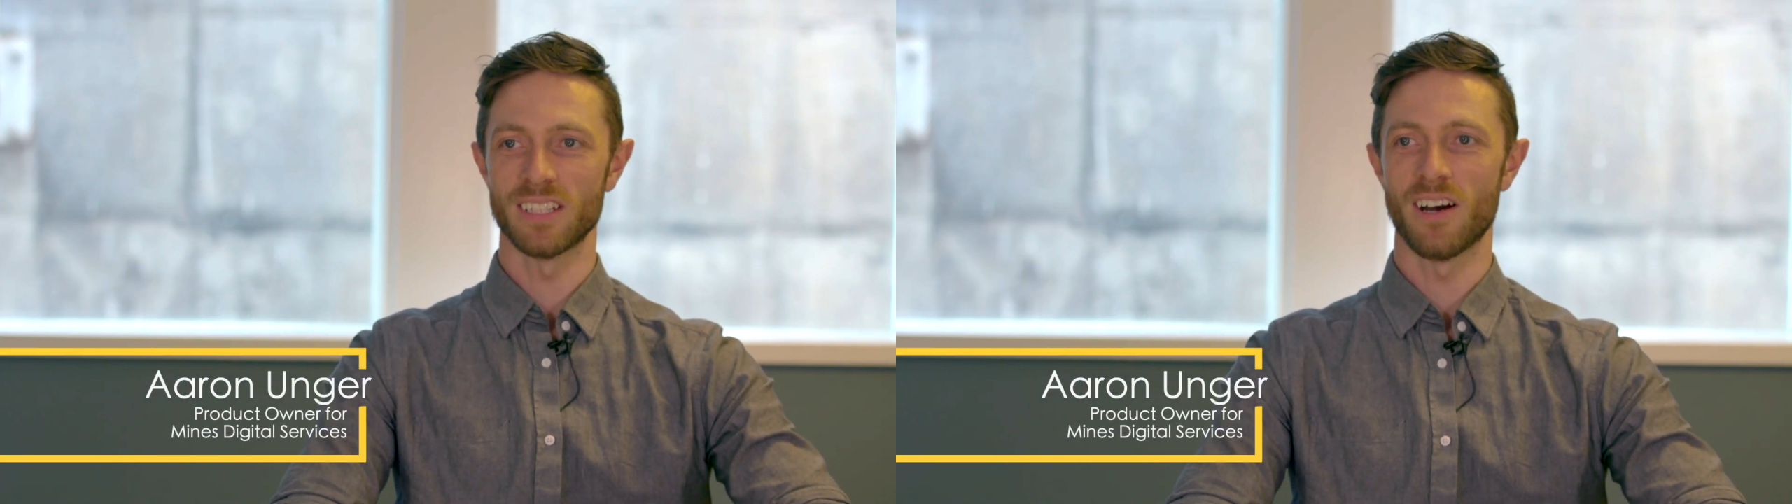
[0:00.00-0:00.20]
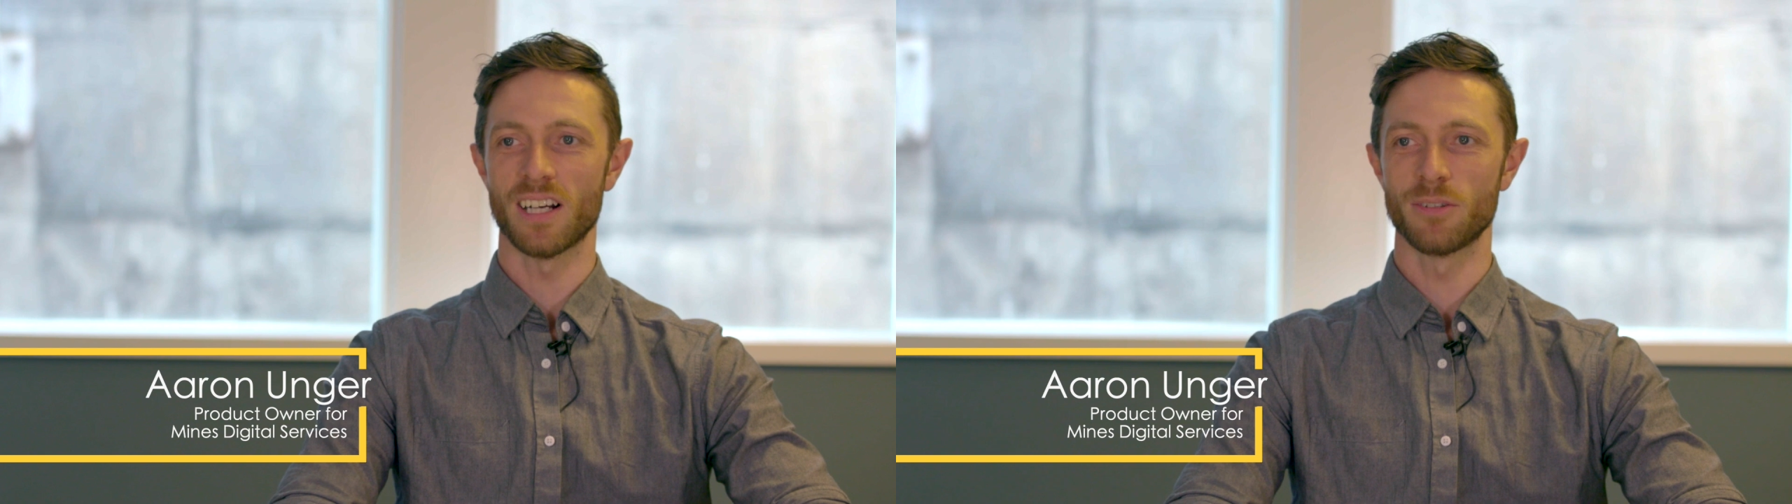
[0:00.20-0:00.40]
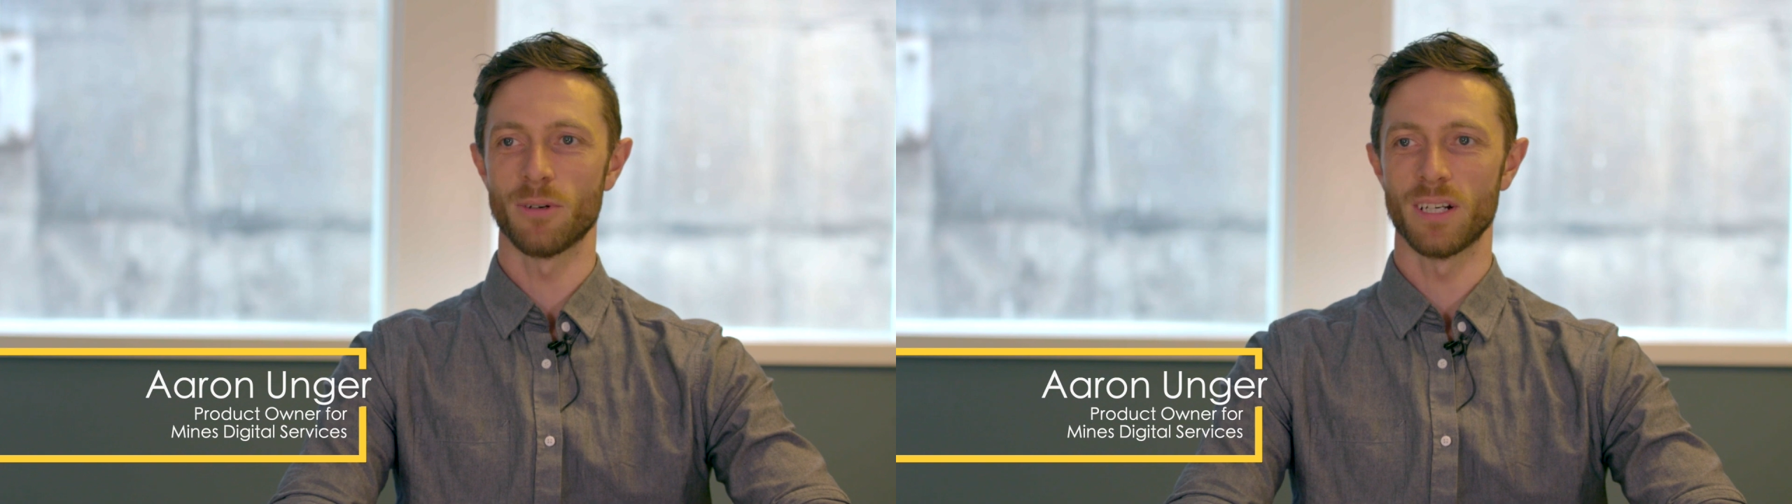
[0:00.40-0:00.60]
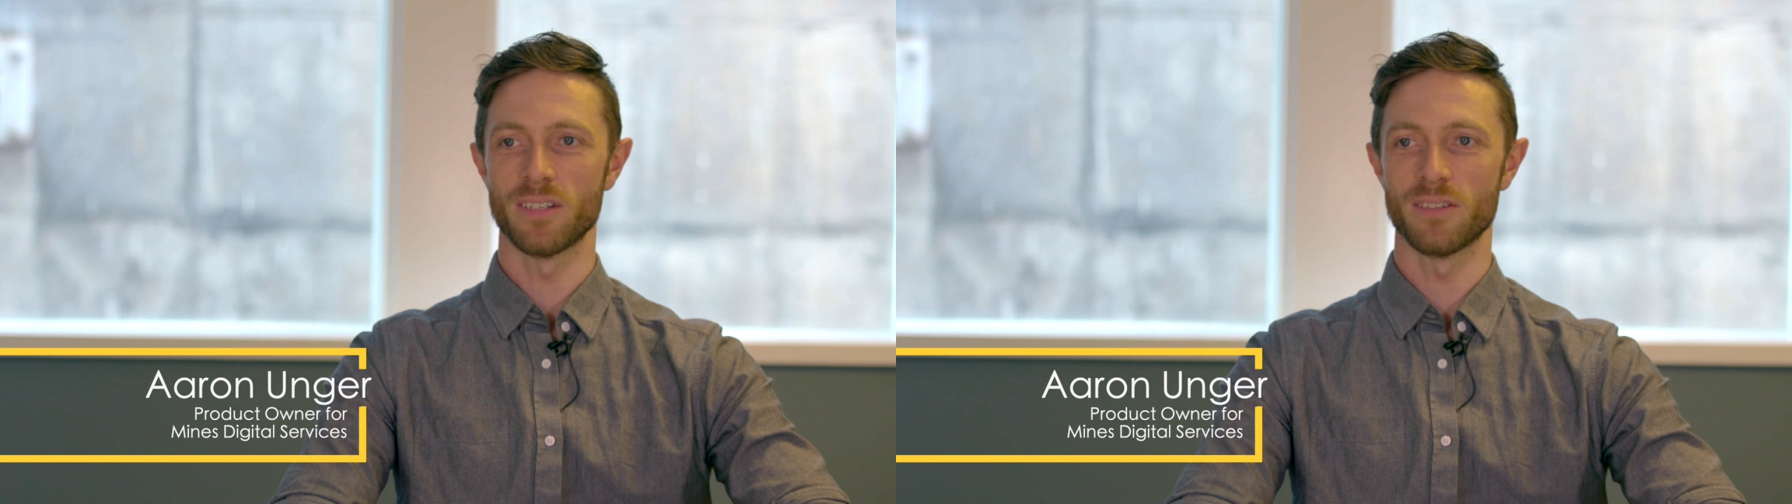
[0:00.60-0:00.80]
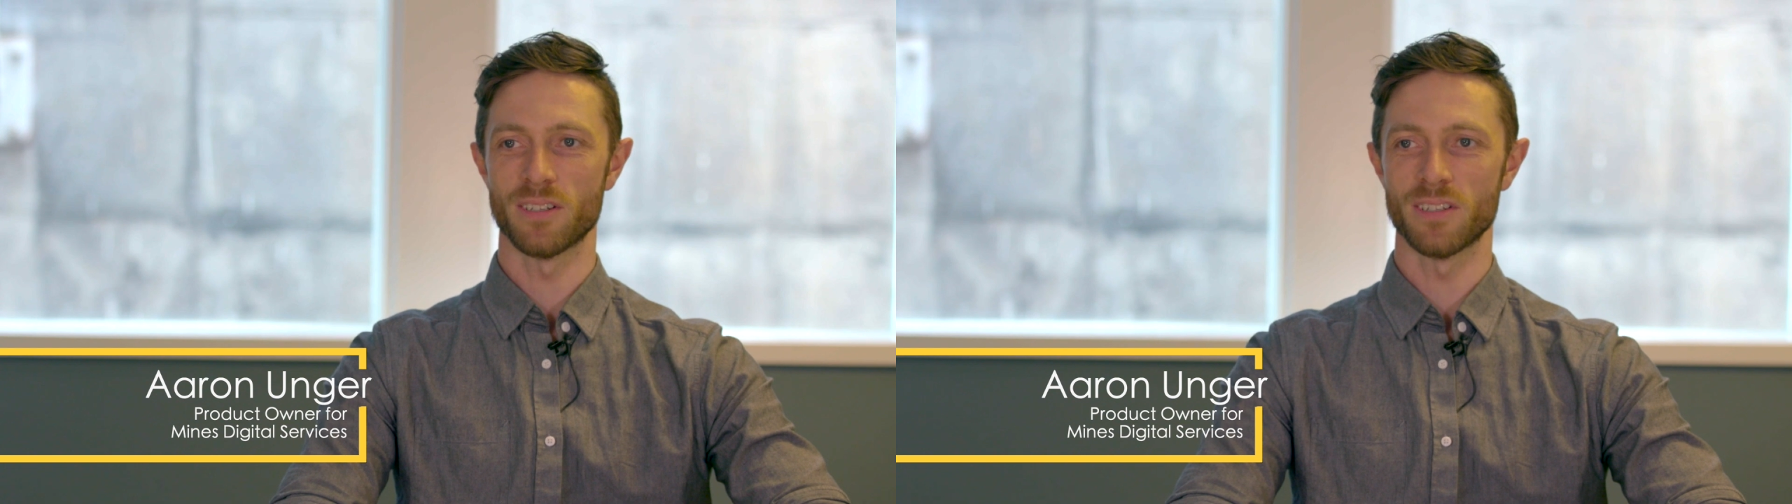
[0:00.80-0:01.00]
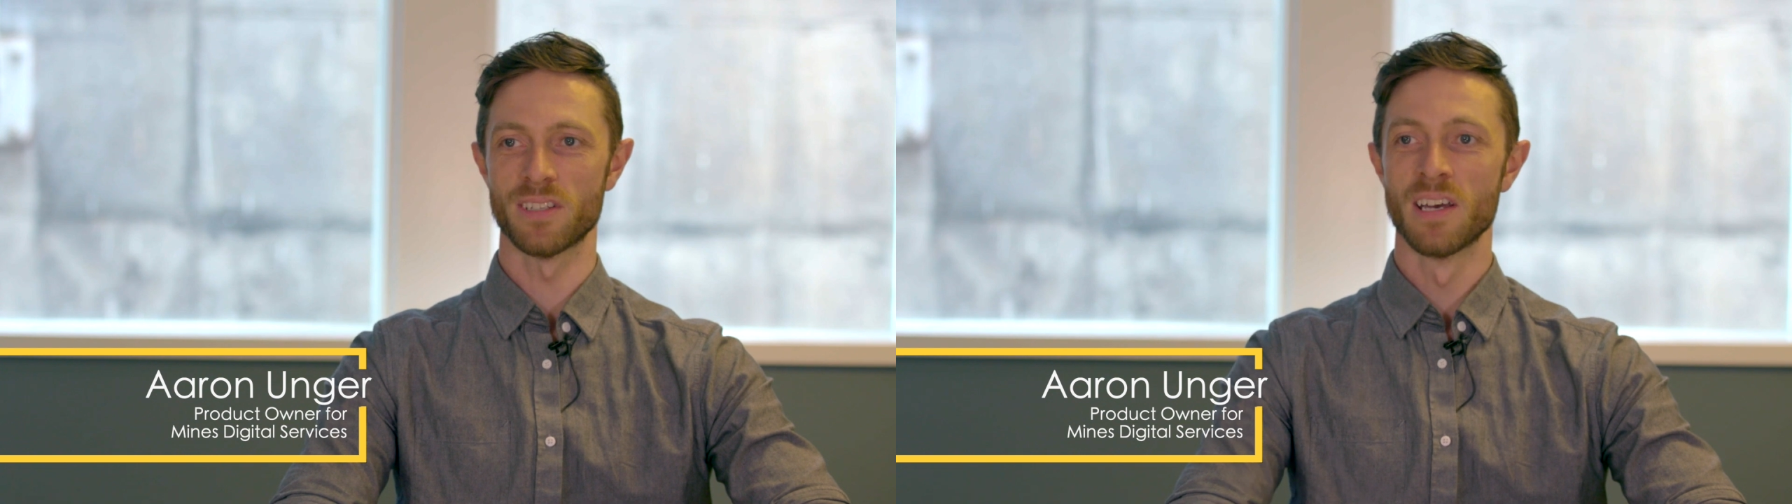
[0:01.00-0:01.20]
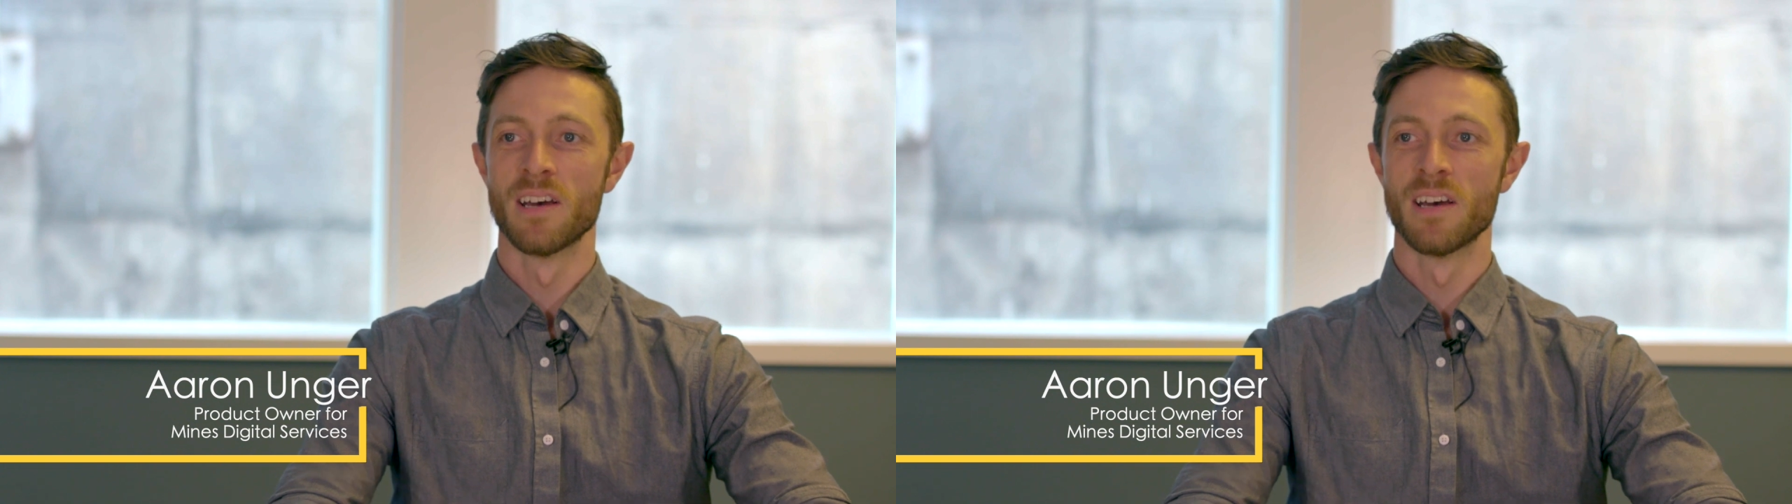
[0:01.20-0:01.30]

talk to our users,